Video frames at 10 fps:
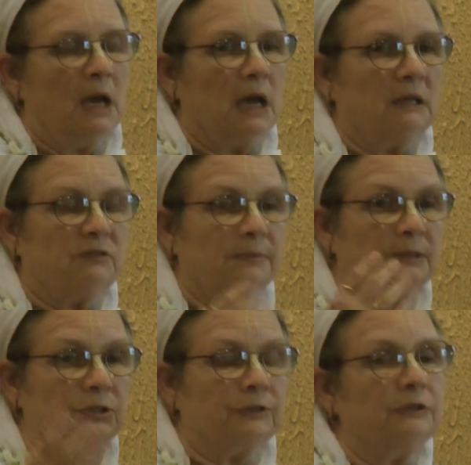And it's a
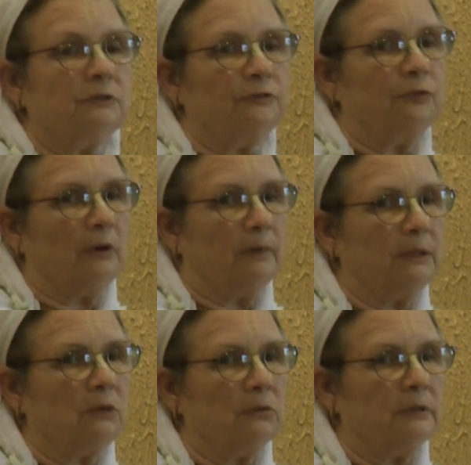material form.
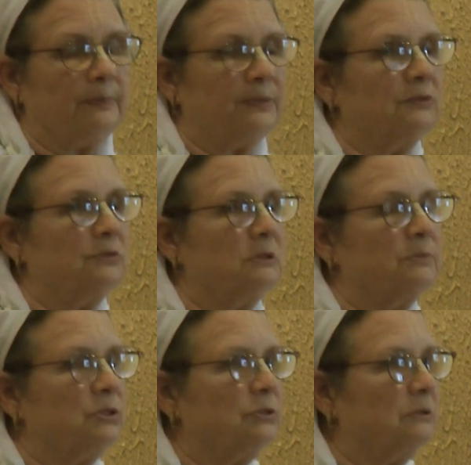It only appears in the
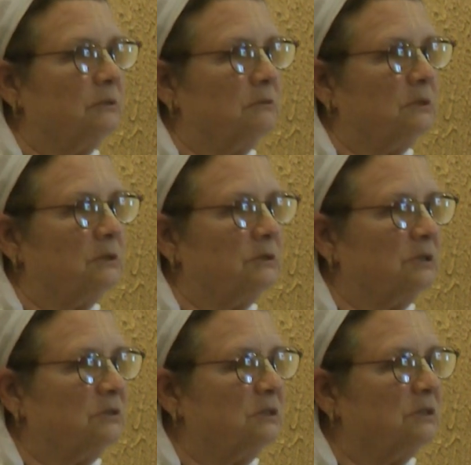material world. It
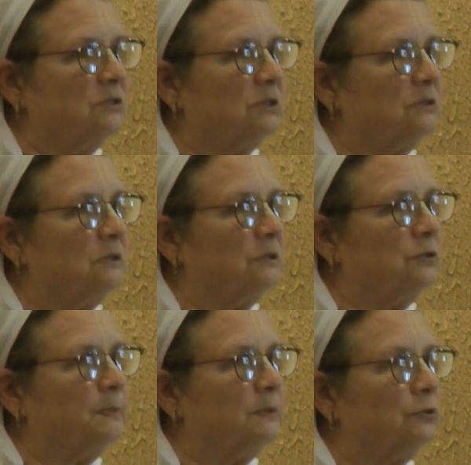doesn't exist in the
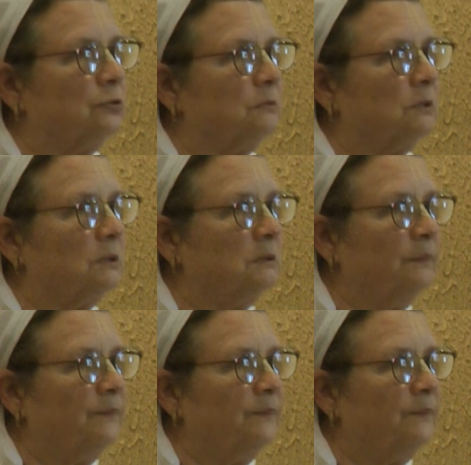spiritual world.